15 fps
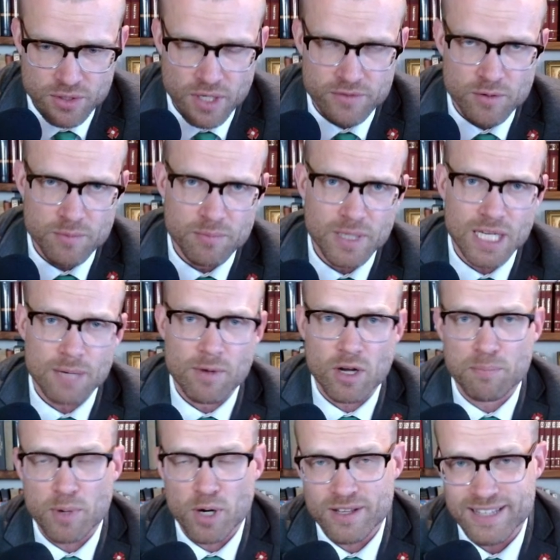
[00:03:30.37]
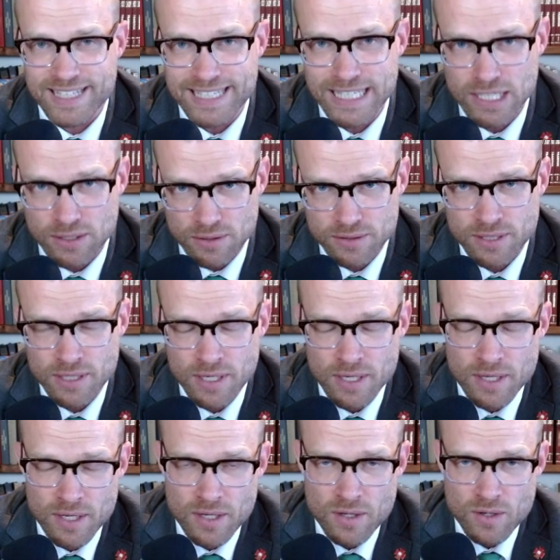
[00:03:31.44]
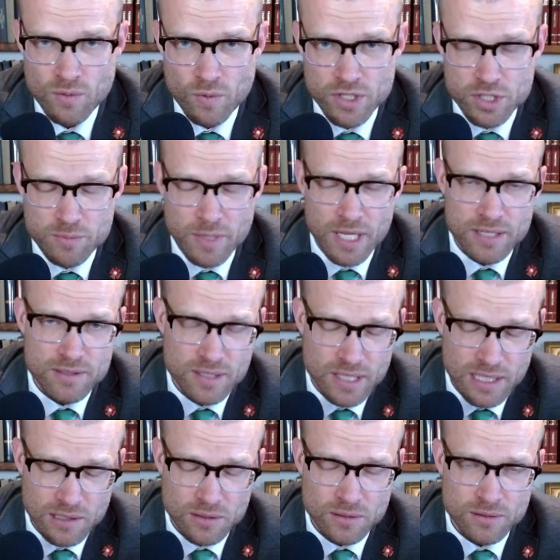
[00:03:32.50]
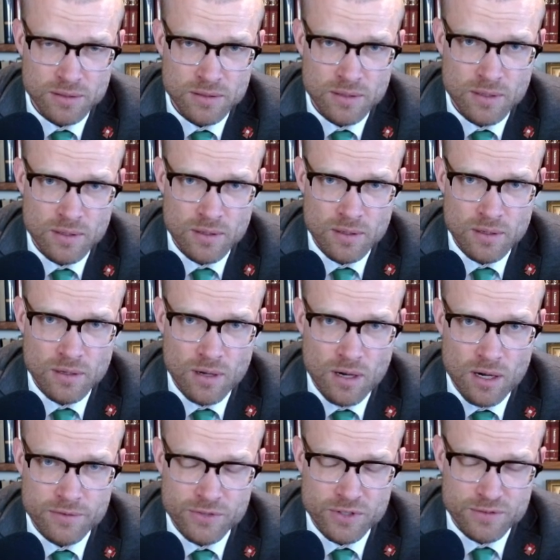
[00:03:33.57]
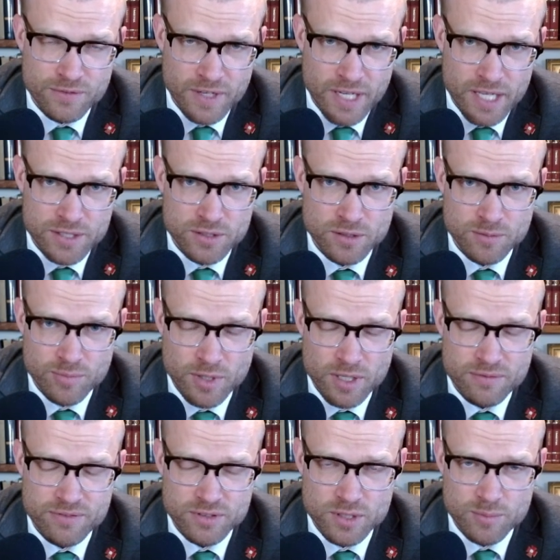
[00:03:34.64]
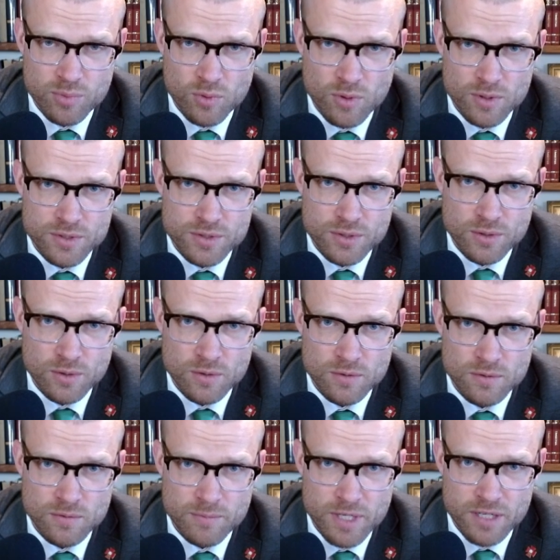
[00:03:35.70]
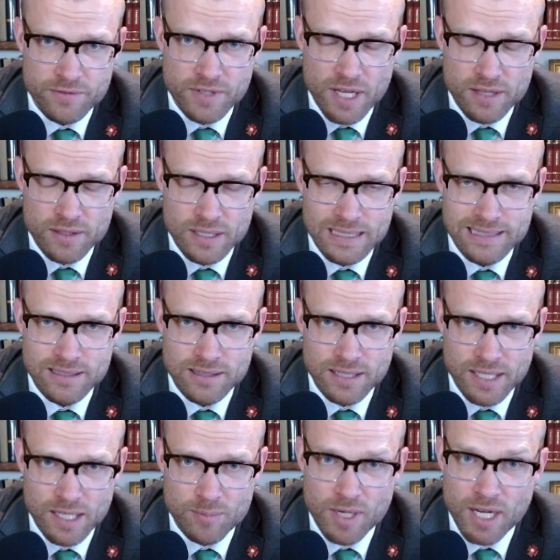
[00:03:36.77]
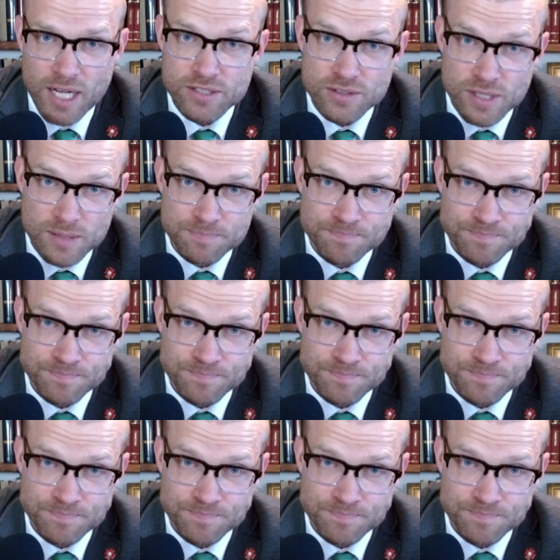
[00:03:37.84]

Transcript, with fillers: You have to become a part of the guild, which means the guild offers financial and prayerful support to Meaning of Catholic Lay Apostolate.